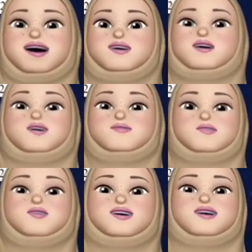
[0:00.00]

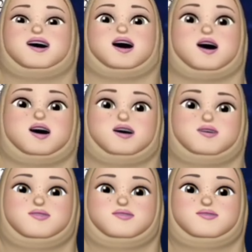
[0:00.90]
And point
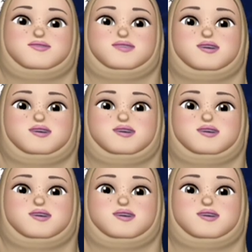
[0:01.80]
R